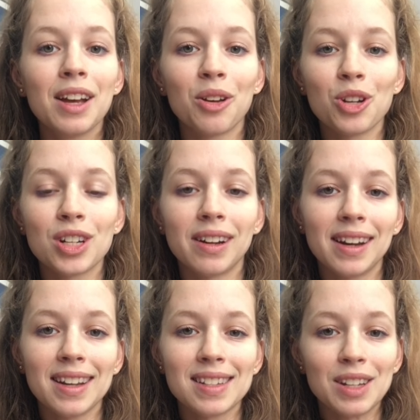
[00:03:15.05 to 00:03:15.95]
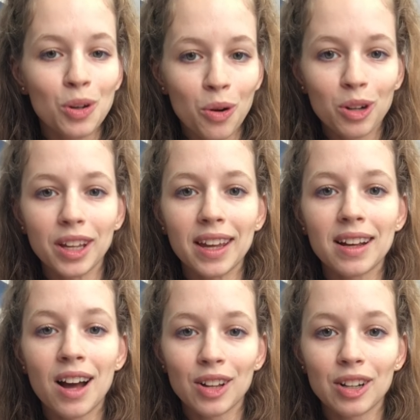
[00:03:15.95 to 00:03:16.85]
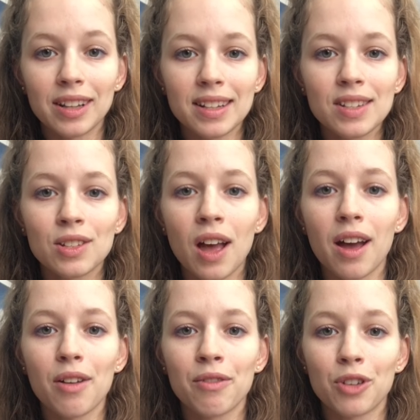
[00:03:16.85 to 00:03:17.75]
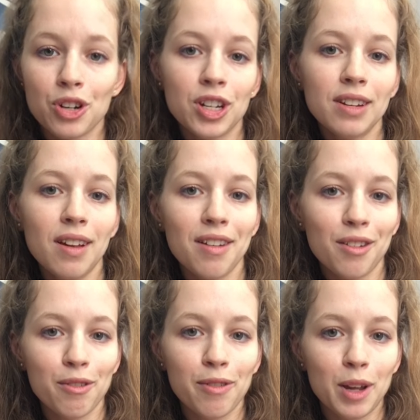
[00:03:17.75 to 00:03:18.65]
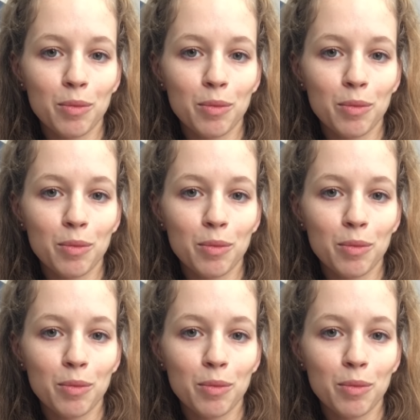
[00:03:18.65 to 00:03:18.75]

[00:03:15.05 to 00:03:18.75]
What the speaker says: Goshenite is a totally colorless version of